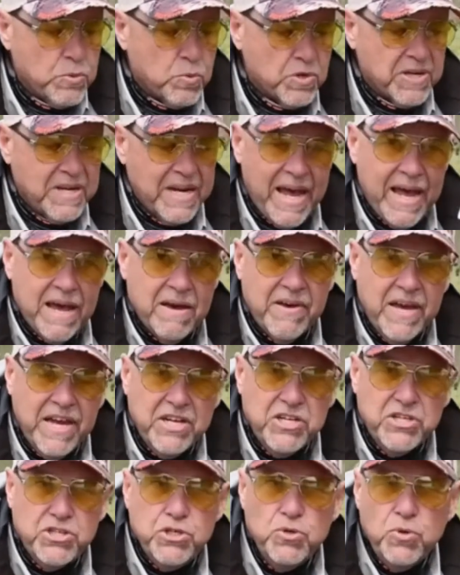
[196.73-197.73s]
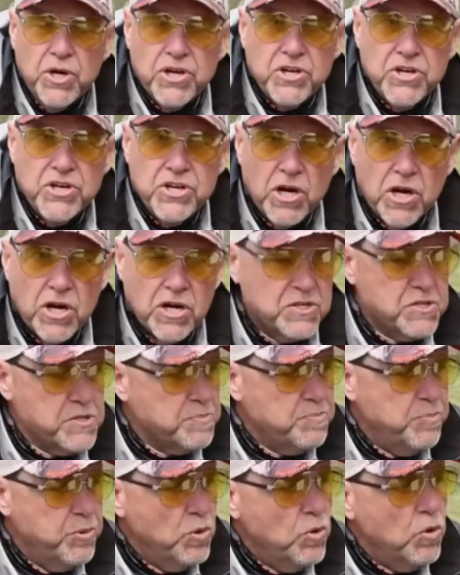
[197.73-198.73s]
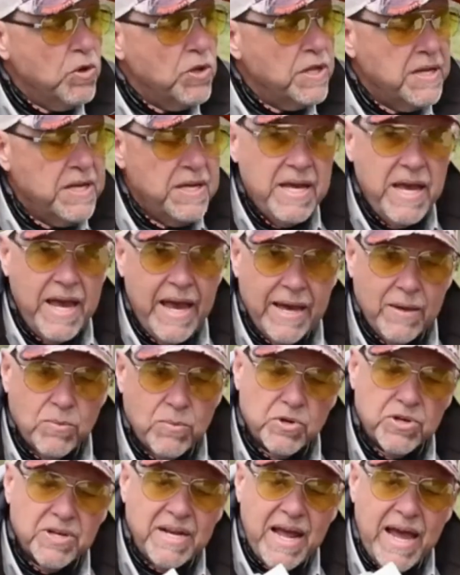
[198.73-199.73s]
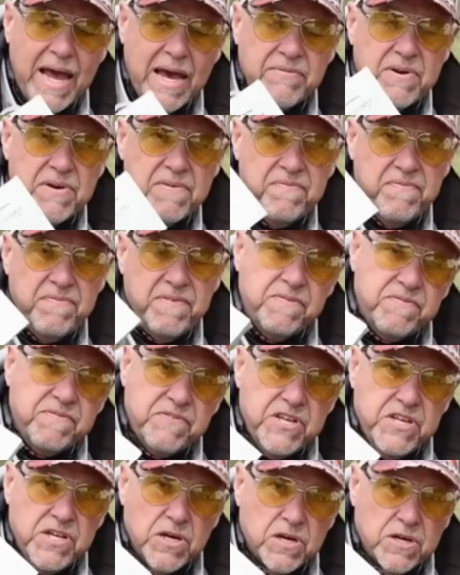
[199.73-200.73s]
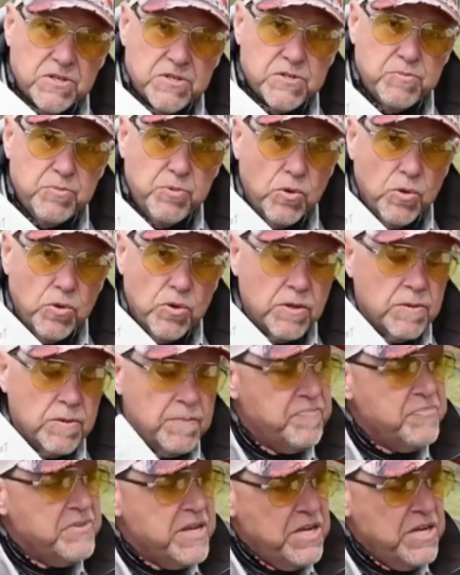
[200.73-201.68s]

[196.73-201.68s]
We're going to have a 200-yard spool and we're going to have a 50-yard spool.